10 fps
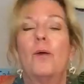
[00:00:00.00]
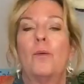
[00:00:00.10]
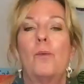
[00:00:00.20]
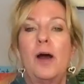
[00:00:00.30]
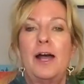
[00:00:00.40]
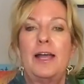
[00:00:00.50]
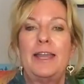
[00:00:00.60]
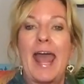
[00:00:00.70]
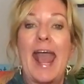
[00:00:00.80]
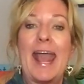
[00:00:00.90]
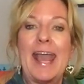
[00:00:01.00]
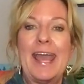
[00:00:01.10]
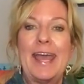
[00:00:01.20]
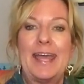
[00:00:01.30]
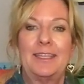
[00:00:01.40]
1
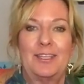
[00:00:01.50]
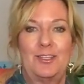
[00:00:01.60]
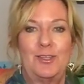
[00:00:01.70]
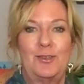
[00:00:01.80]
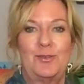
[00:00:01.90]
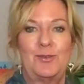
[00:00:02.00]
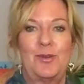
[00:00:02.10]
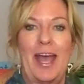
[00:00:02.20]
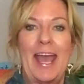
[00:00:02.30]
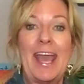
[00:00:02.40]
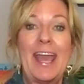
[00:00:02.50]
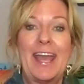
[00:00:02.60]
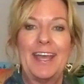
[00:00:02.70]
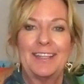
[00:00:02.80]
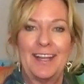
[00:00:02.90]
and 2
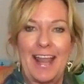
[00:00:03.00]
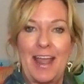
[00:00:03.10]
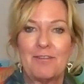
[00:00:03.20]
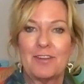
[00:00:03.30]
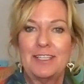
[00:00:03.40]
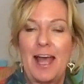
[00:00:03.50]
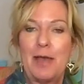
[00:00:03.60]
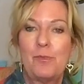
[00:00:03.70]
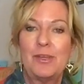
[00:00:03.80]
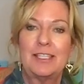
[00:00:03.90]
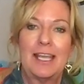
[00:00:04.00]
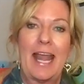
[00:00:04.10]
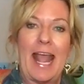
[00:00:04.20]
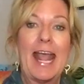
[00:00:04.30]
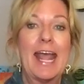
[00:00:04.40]
and every time we
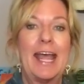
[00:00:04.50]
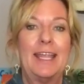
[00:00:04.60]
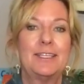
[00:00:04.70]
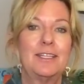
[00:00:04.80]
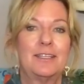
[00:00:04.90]
said and,